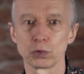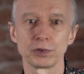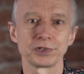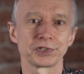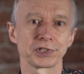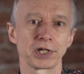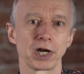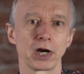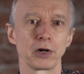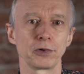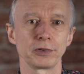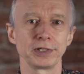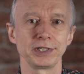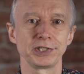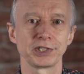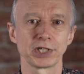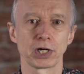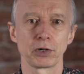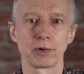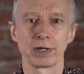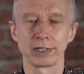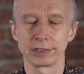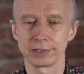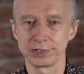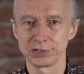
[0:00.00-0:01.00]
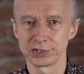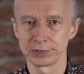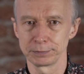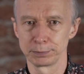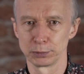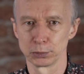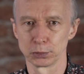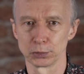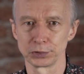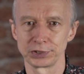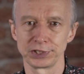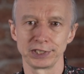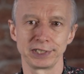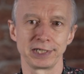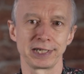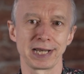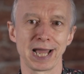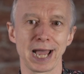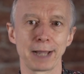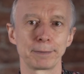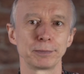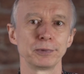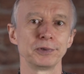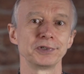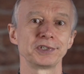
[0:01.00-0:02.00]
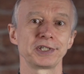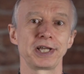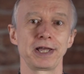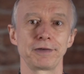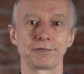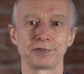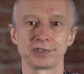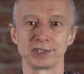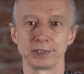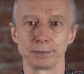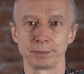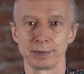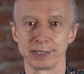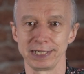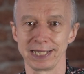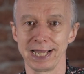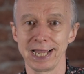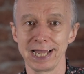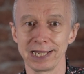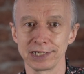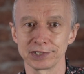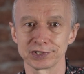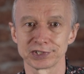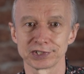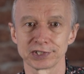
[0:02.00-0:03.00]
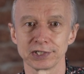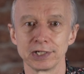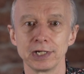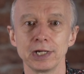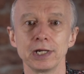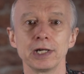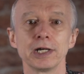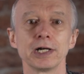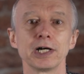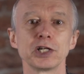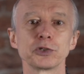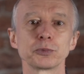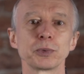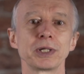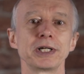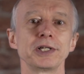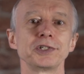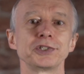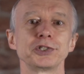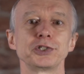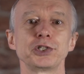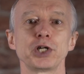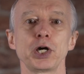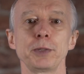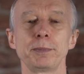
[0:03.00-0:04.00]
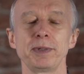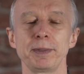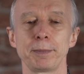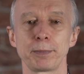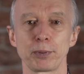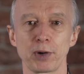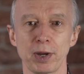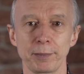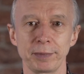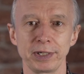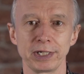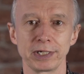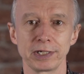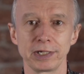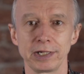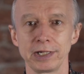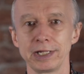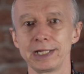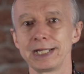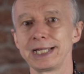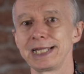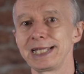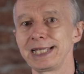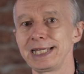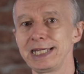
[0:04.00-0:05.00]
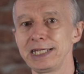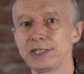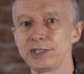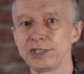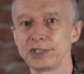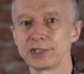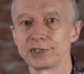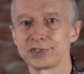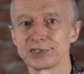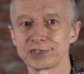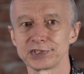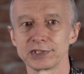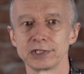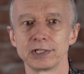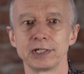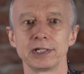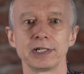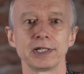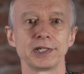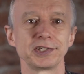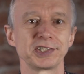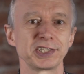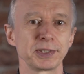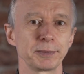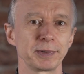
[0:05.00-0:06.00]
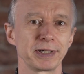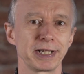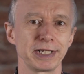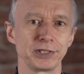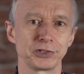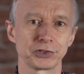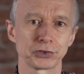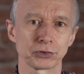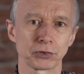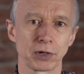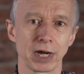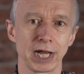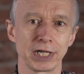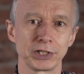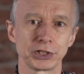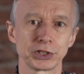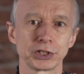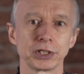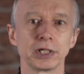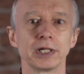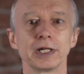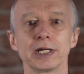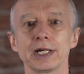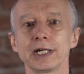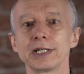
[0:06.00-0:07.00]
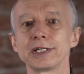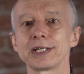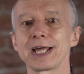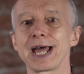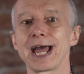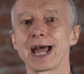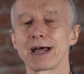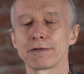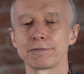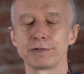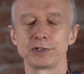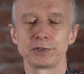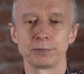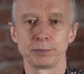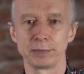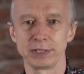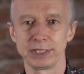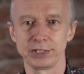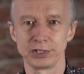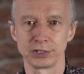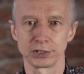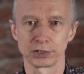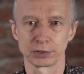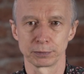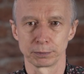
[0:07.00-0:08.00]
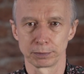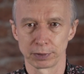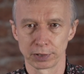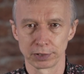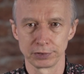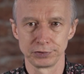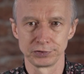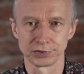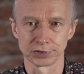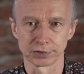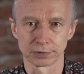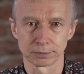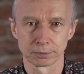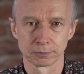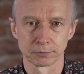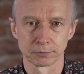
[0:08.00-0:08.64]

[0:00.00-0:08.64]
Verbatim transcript: is currently directly supported in Apple's FCPX, as well as Adobe Premiere, EDIUS, Assimilate Scratch, and Avid Media Composer.